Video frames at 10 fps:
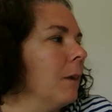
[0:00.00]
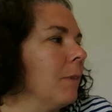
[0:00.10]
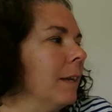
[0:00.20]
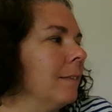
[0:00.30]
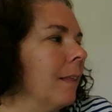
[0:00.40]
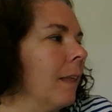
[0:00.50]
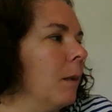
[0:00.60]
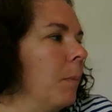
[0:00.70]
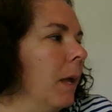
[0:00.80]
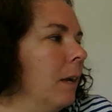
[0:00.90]
raced the little
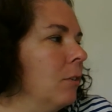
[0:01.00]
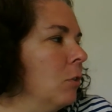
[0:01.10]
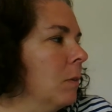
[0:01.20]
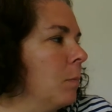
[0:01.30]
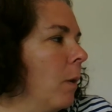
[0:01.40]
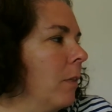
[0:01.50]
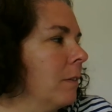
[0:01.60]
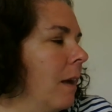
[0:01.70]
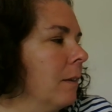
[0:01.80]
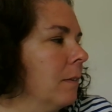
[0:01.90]
pig to his
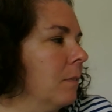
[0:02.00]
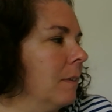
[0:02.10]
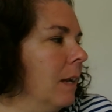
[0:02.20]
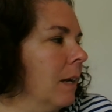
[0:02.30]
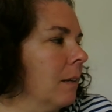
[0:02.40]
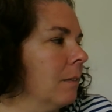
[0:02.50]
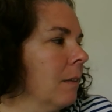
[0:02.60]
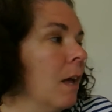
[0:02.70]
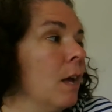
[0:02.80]
brother's house of sticks.